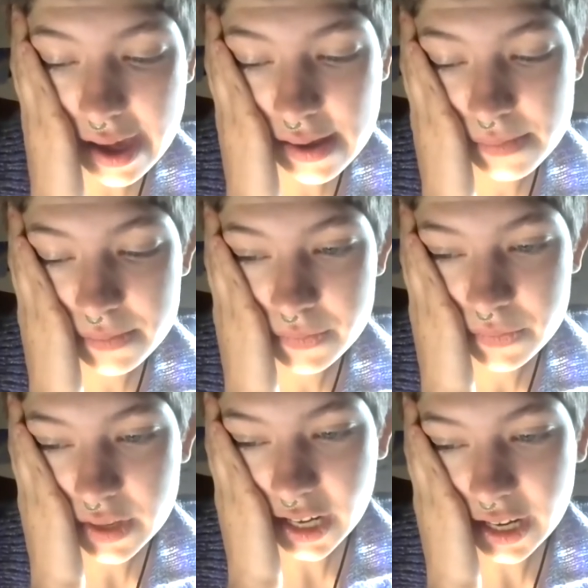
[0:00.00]
um,
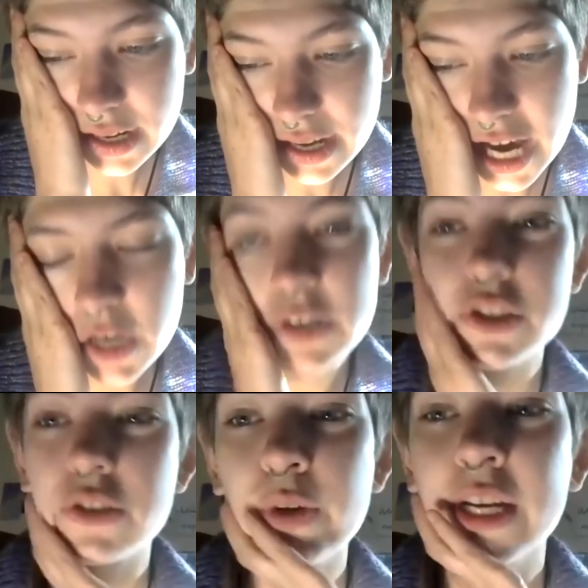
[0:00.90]
I don't know.
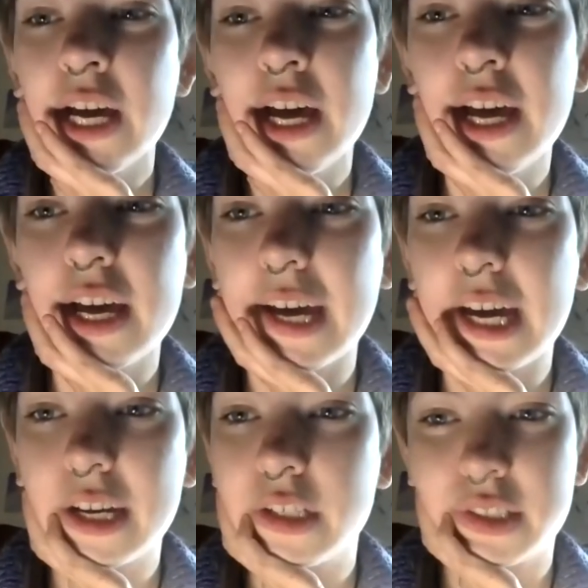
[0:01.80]
Serena
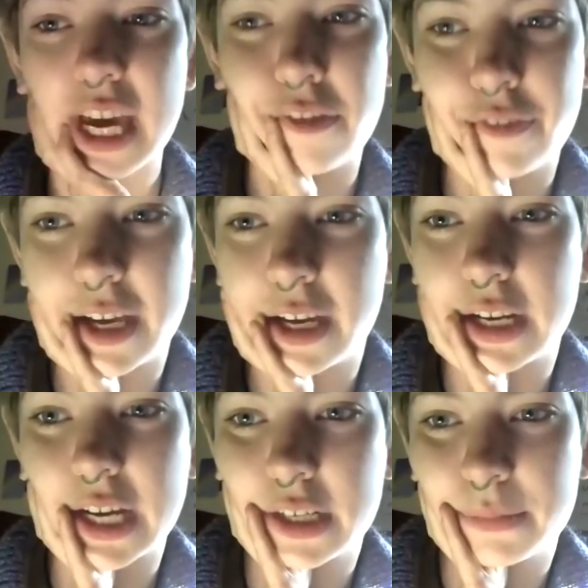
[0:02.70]
and David
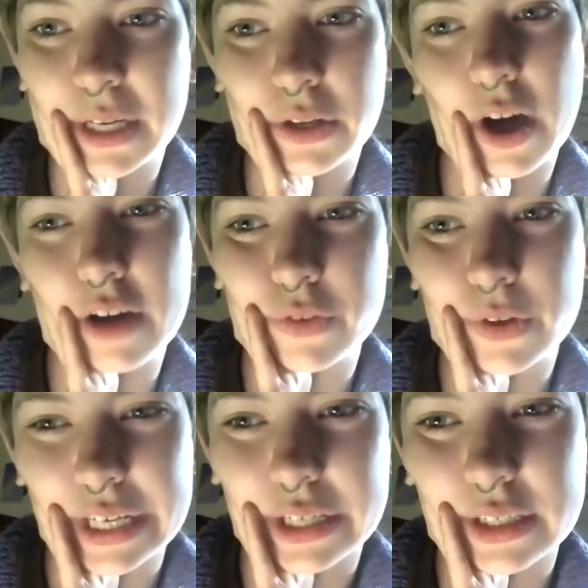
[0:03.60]
and a big
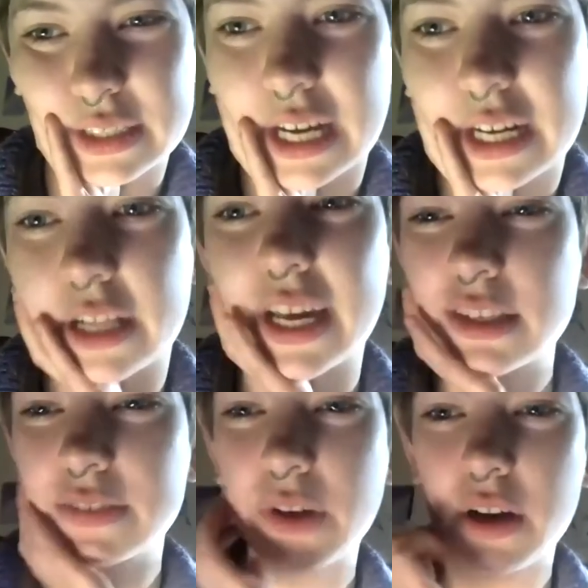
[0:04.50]
convoy, kind of
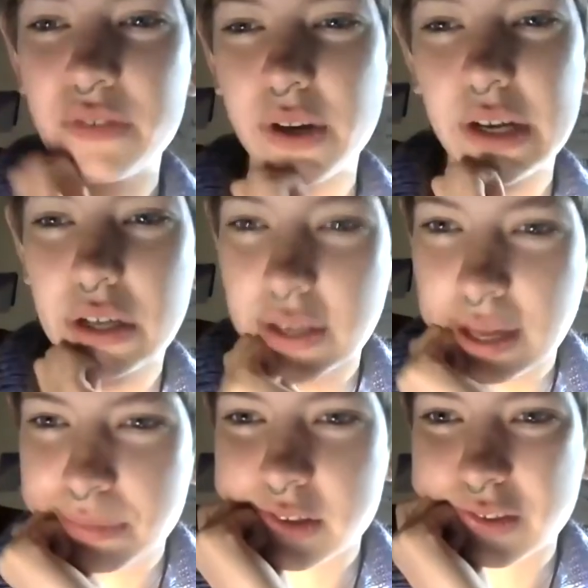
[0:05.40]
collective convoy, are going
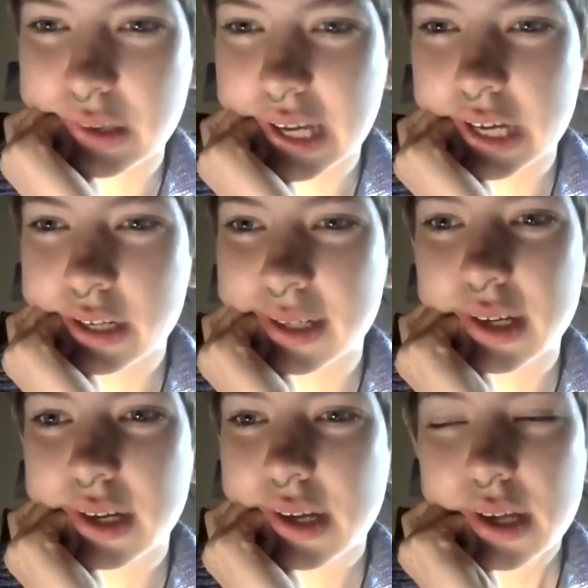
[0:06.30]
up this weekend.
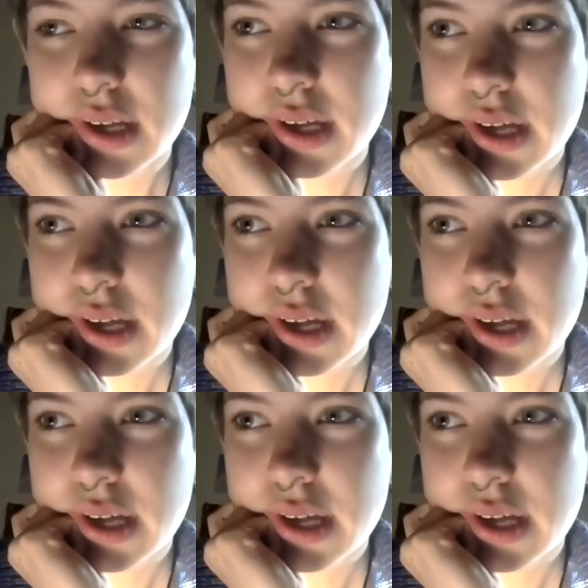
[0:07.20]
Uh